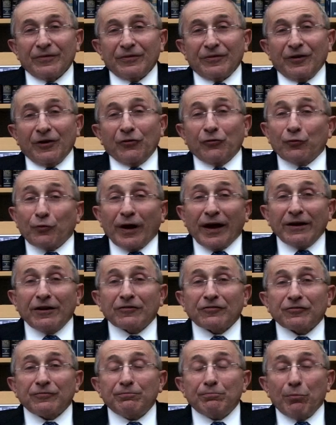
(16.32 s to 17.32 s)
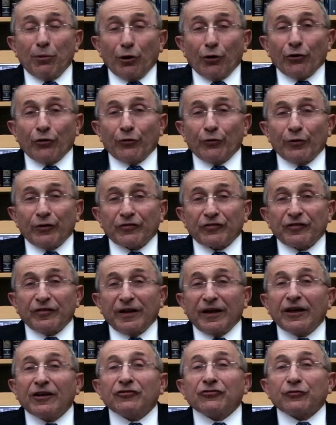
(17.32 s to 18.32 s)
The greatest murderers in
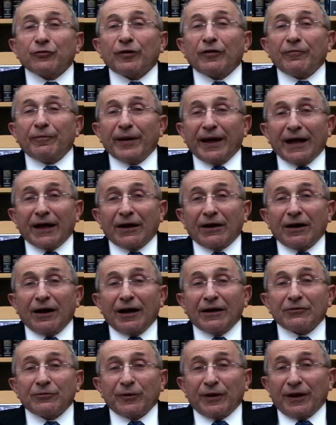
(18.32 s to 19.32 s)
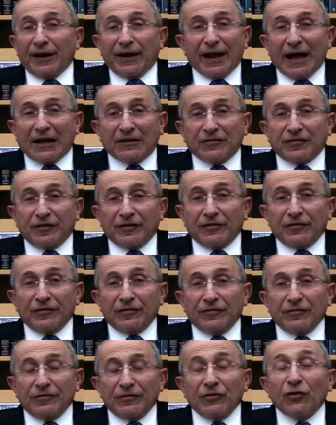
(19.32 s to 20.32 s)
the history of mankind were the
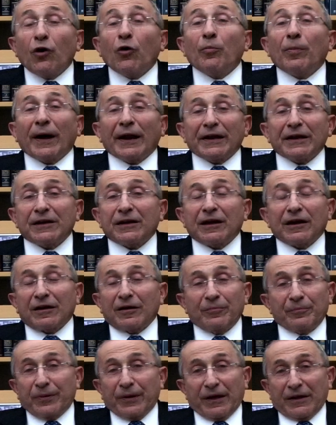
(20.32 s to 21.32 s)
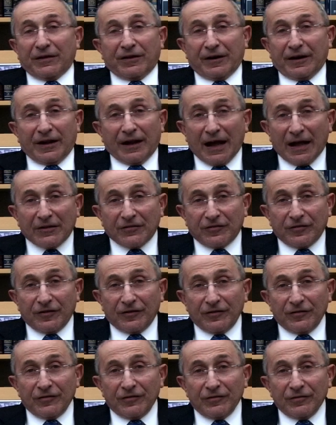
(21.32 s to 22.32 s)
Nazis. Nobody can compare to the
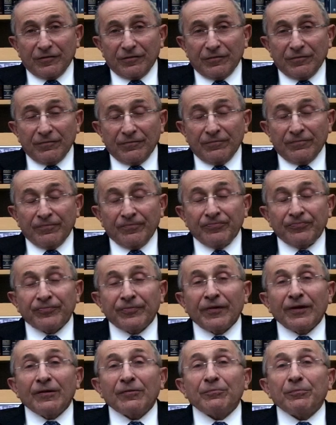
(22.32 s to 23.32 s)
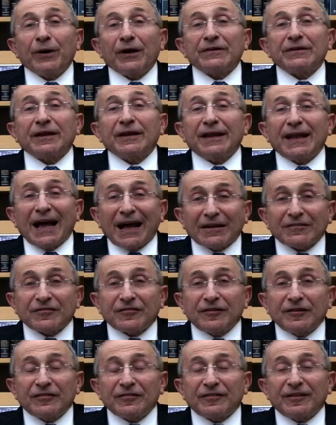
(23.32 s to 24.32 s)
Nazis. But the
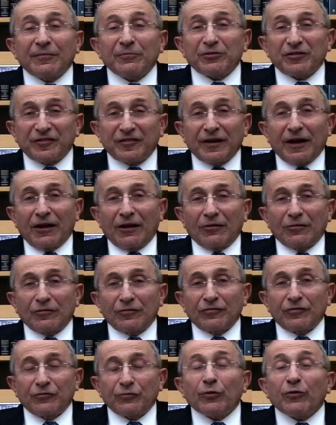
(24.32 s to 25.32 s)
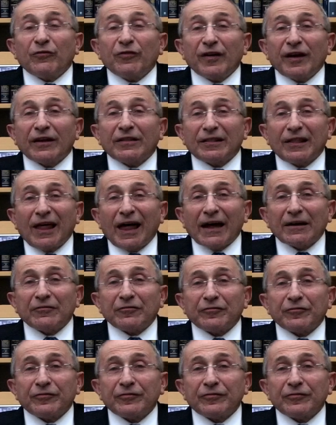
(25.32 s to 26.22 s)
Nazis themselves revered life.